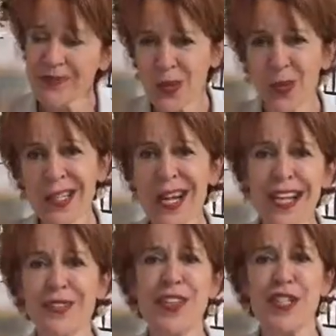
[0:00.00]
we're
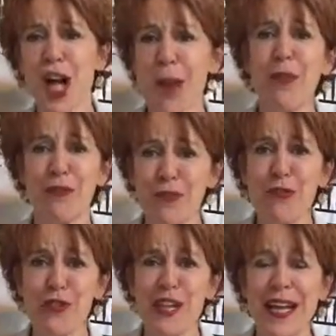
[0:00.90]
kind of at the top of the
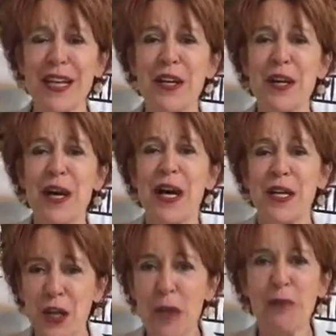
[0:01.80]
food chain. Uh,
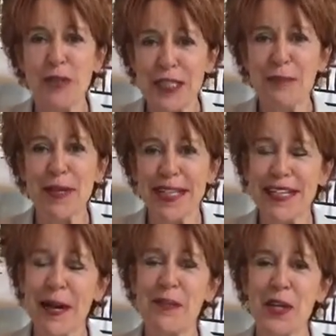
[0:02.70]
couples typically
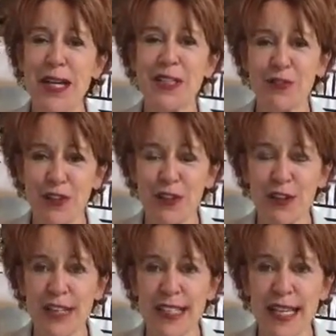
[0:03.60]
come to us
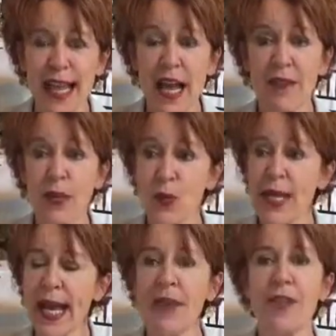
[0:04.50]
first, and then
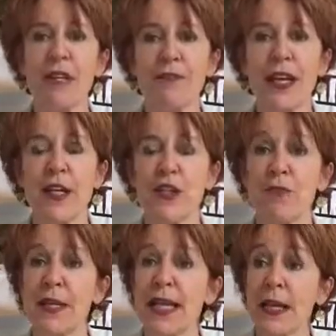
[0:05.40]
we have the advantage
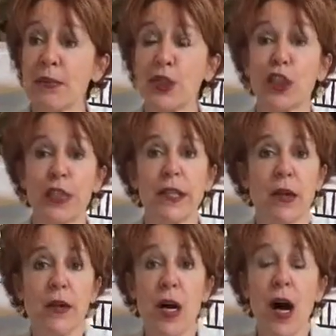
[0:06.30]
of being able to share
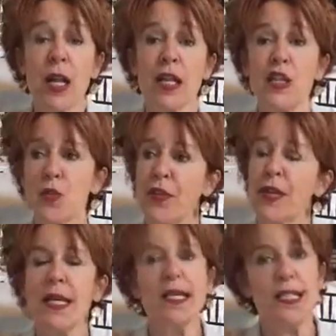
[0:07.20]
our knowledge with
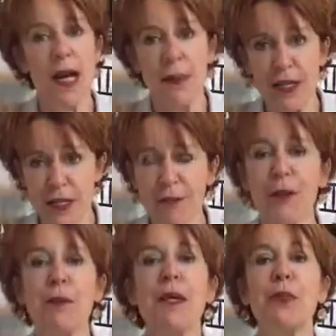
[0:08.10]
about
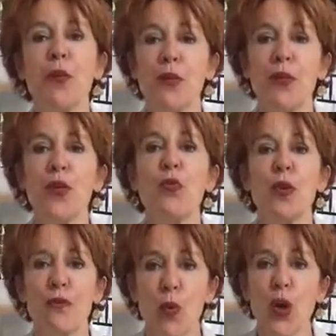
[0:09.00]
different people with whom
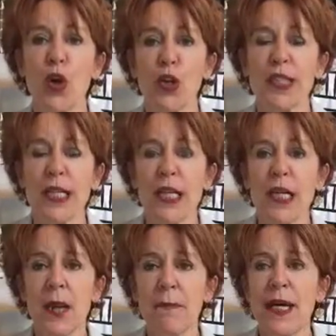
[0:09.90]
we've worked.
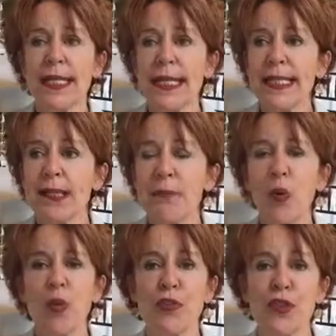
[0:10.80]
But it's
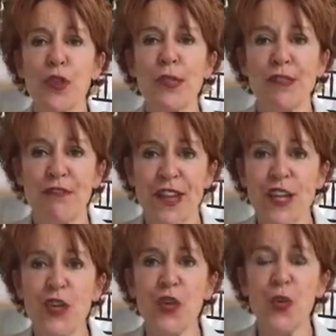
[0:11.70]
important too, as a
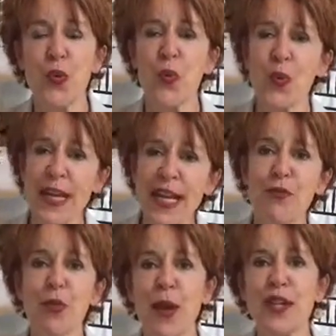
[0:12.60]
venue, we
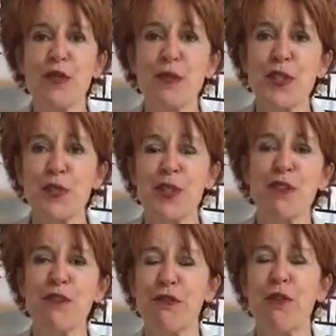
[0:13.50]
have arrangements with
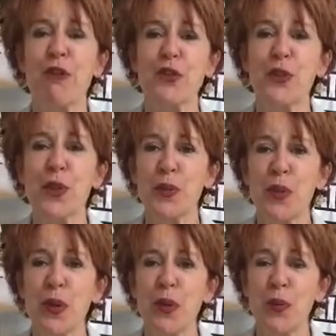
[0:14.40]
different folks who we
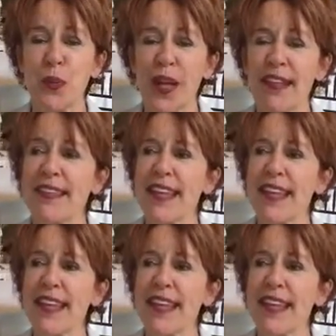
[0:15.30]
work with